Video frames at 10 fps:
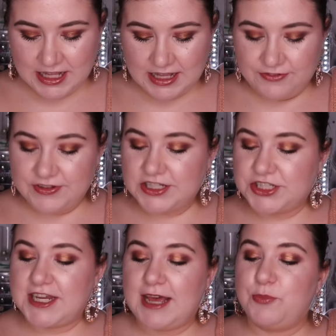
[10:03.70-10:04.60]

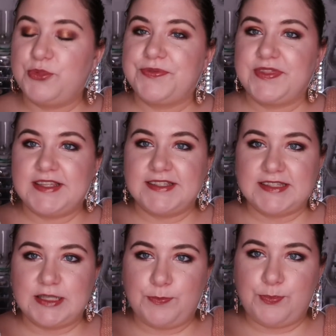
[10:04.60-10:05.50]
finish up
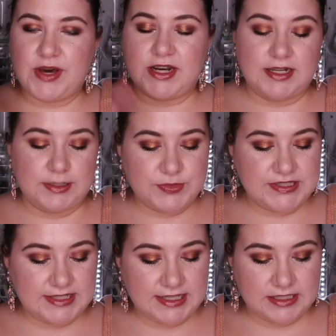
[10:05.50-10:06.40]
this butter
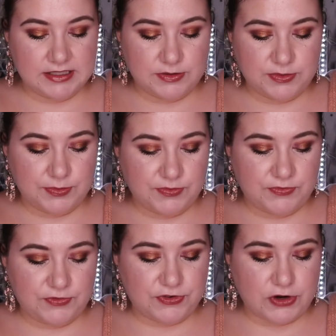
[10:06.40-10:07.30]
lipstick
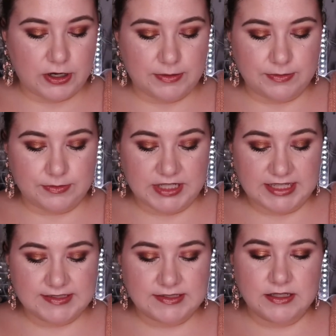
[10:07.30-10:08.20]
from
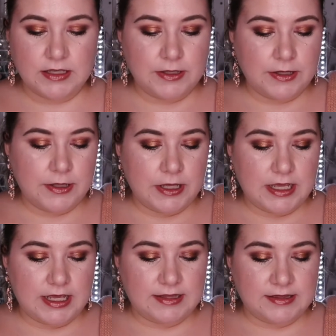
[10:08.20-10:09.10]
NYX
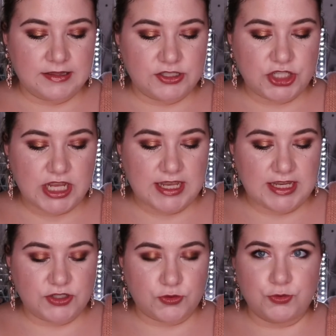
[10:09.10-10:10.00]
in the
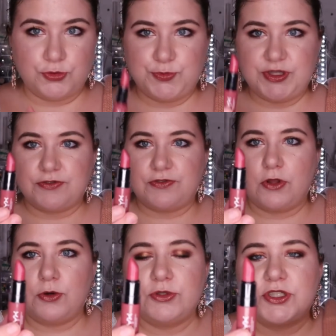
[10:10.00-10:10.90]
shade Root Beer
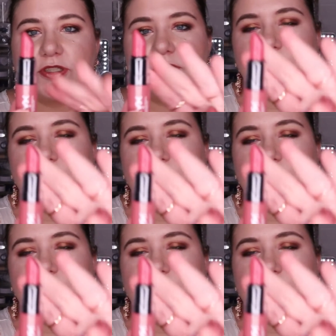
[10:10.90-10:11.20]
Float.